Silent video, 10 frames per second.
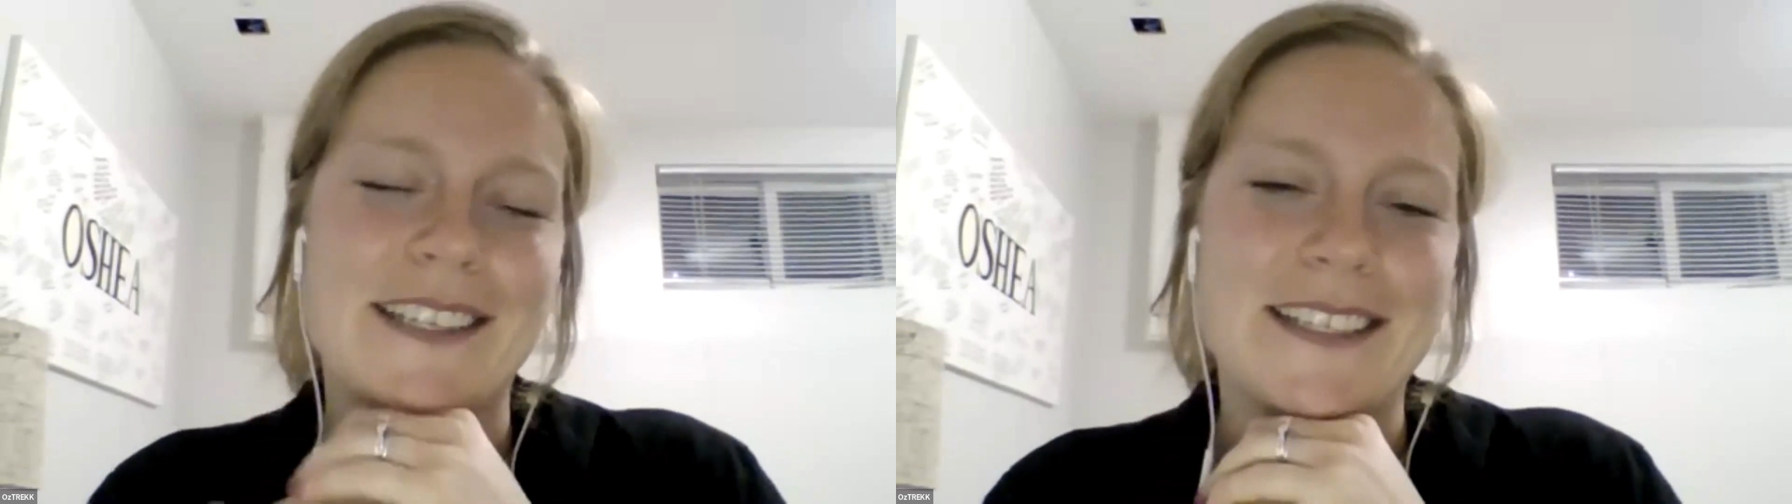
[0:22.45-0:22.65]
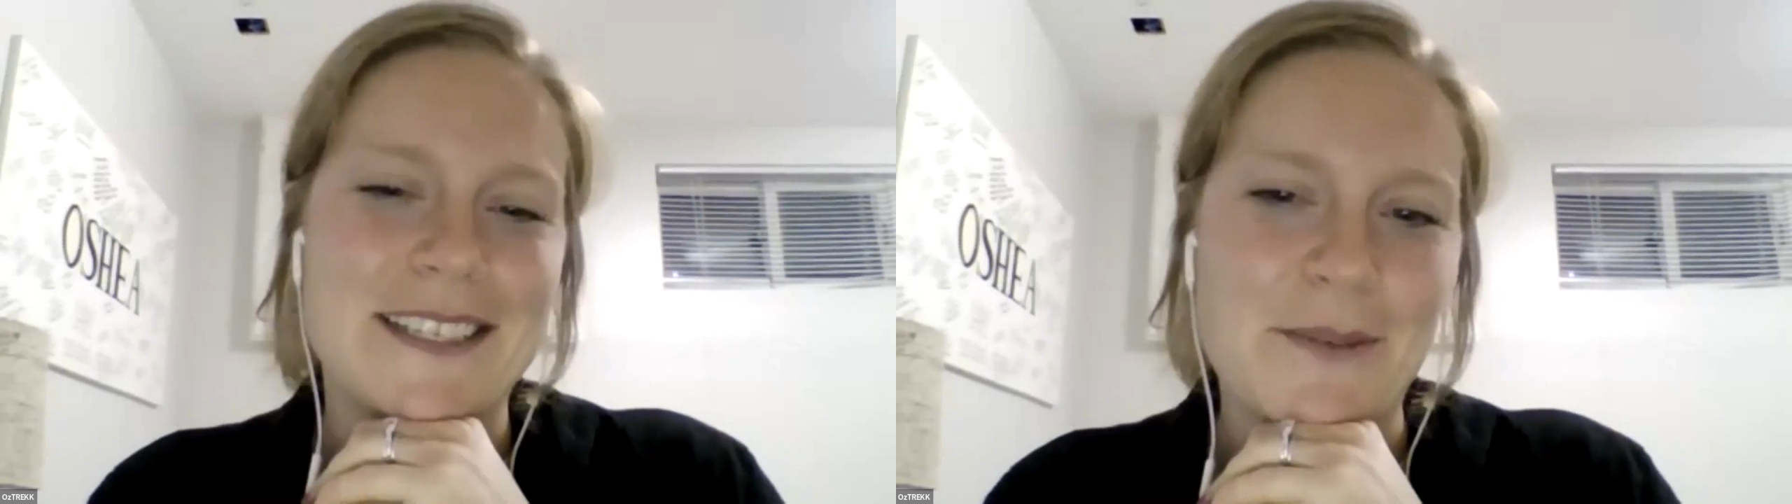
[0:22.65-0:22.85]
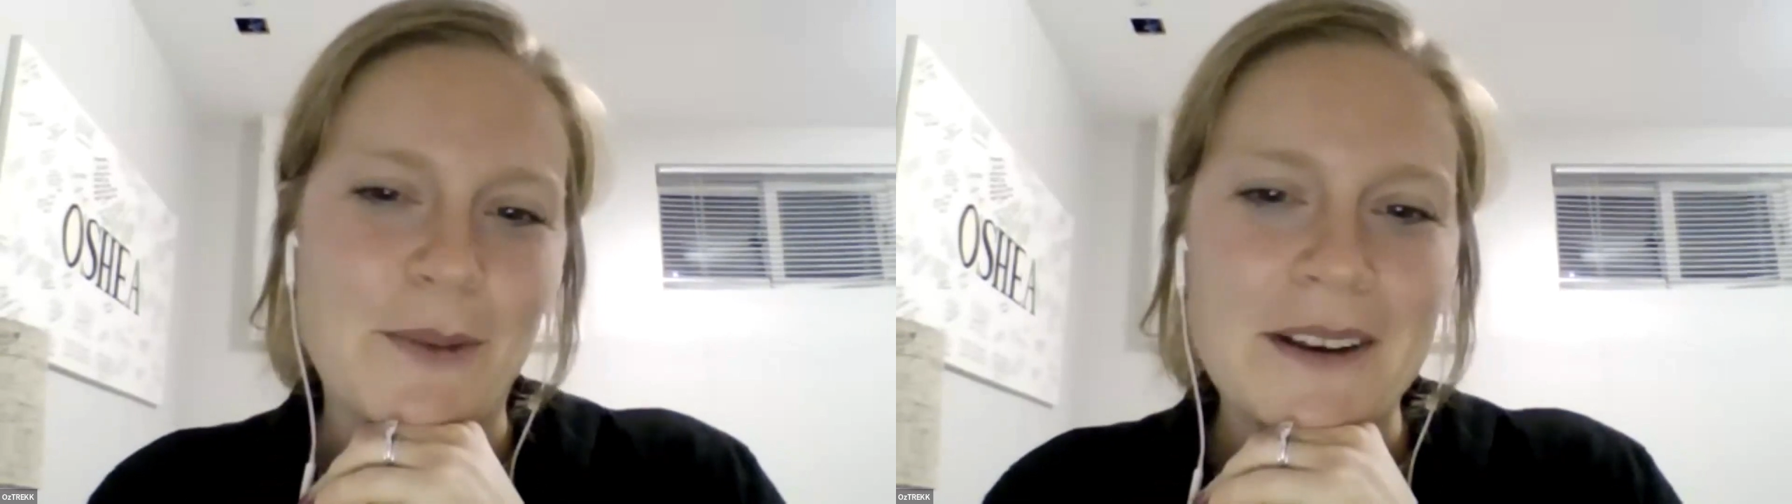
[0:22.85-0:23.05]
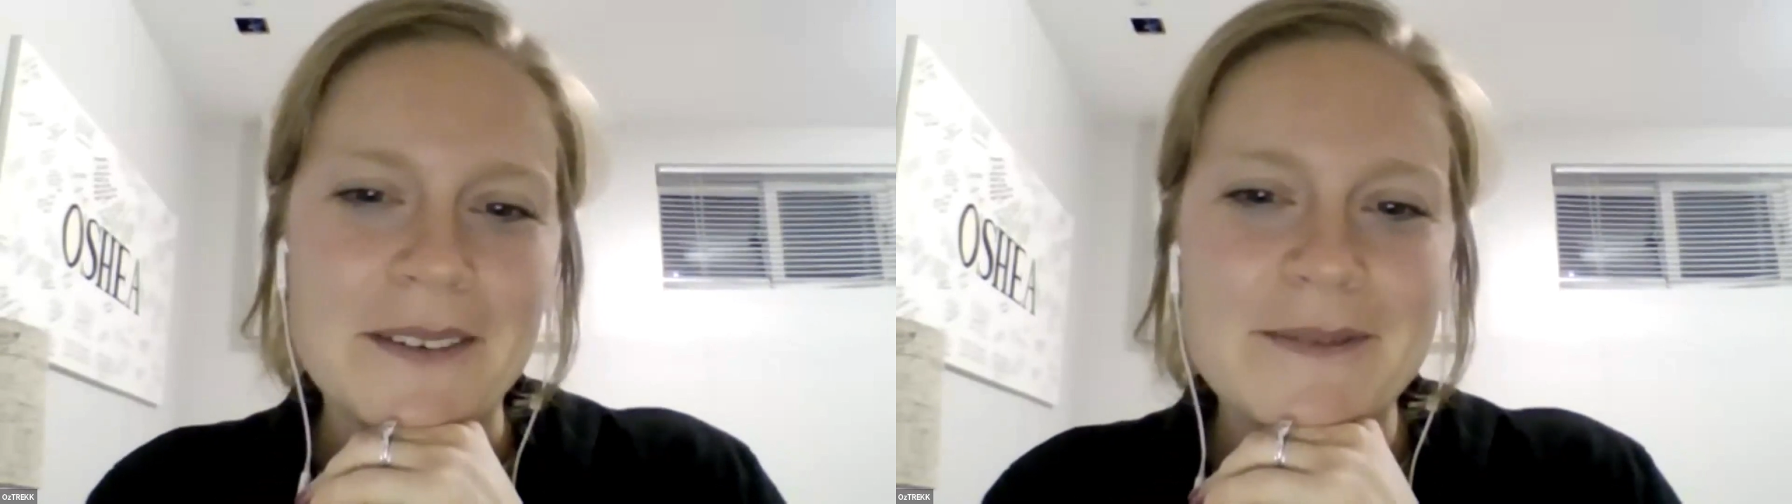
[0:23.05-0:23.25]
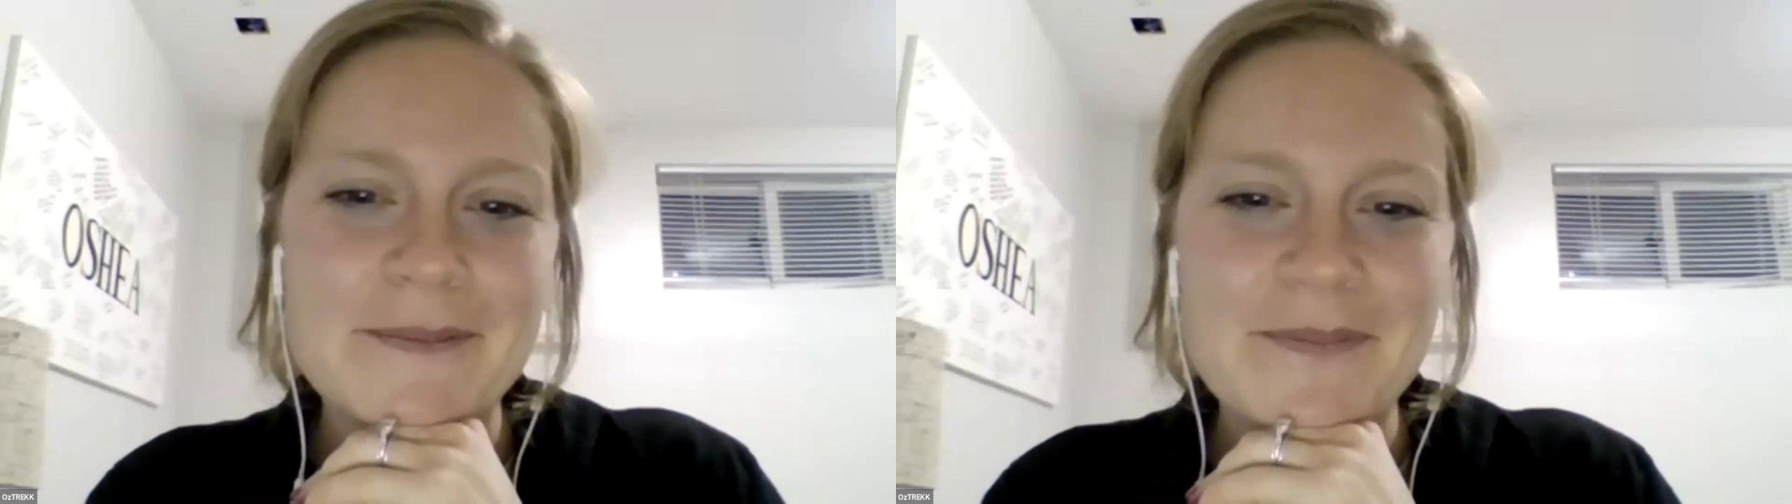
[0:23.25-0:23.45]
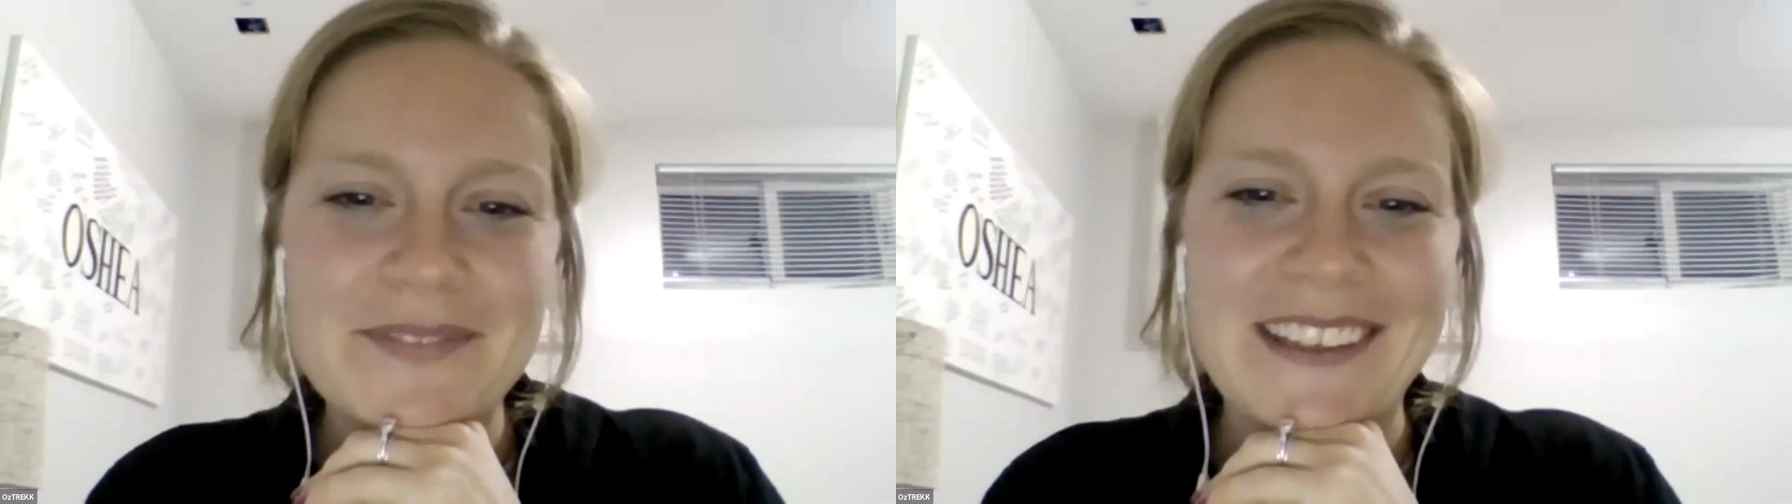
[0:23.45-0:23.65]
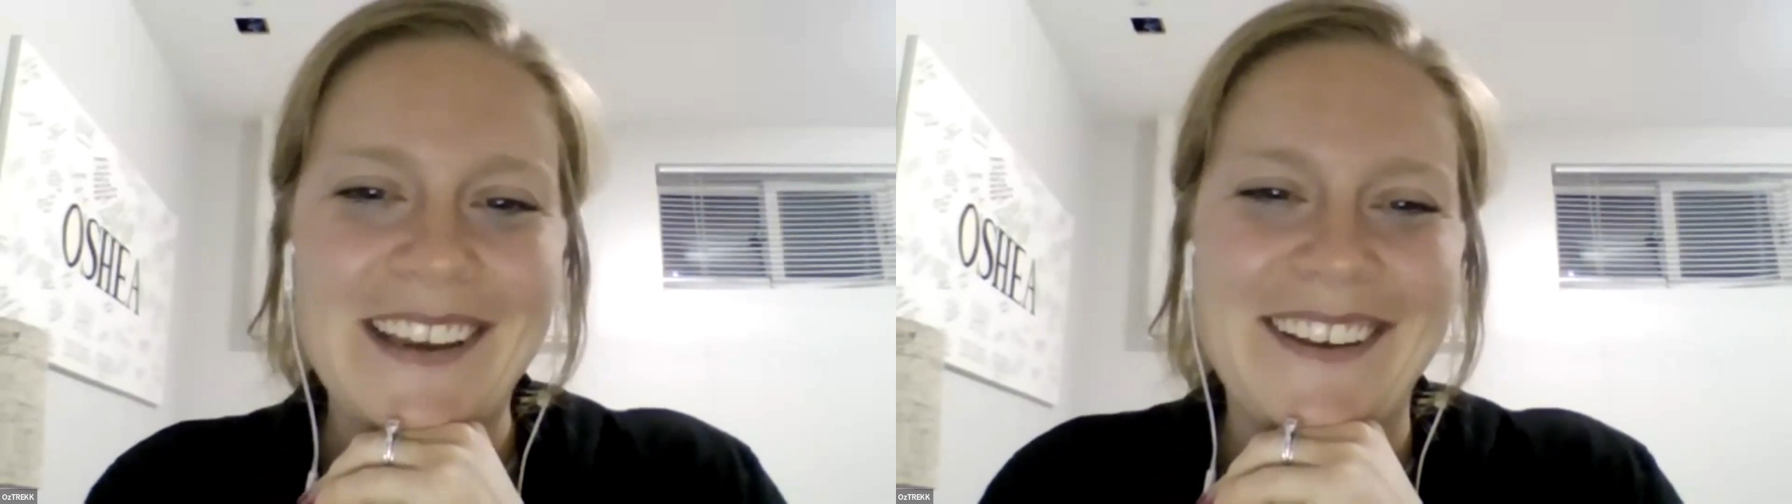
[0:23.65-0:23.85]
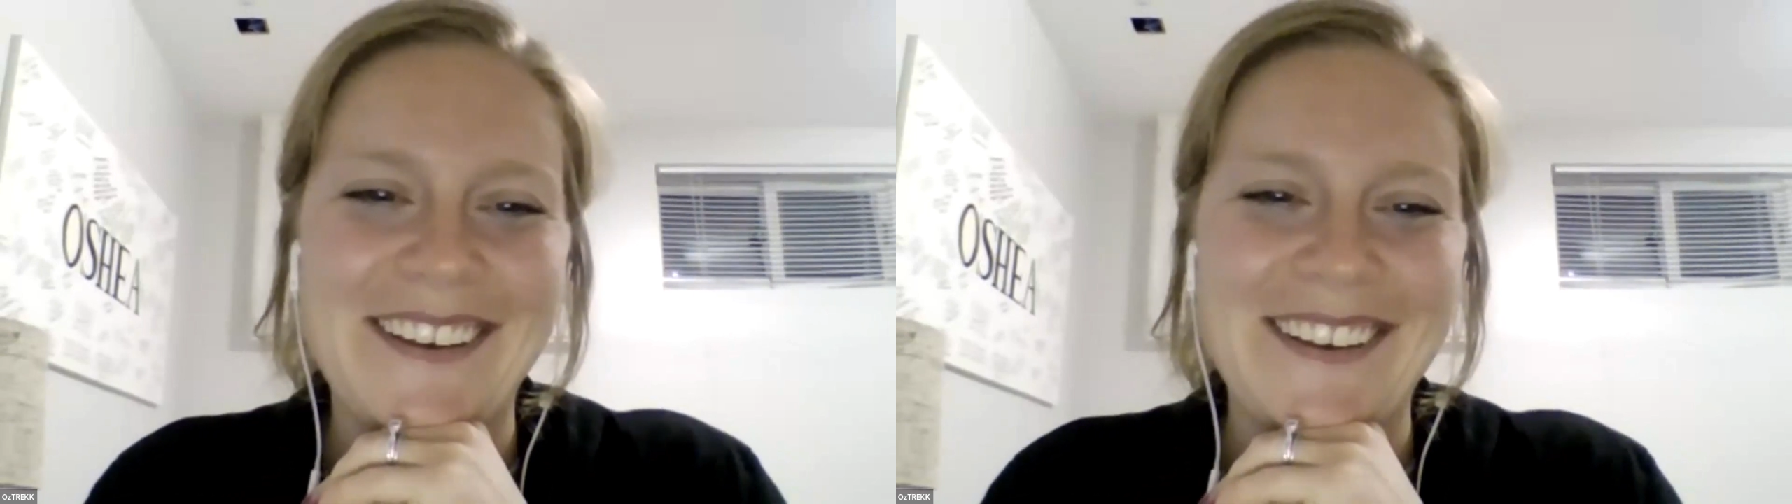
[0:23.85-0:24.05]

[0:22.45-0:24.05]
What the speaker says: didn't see one.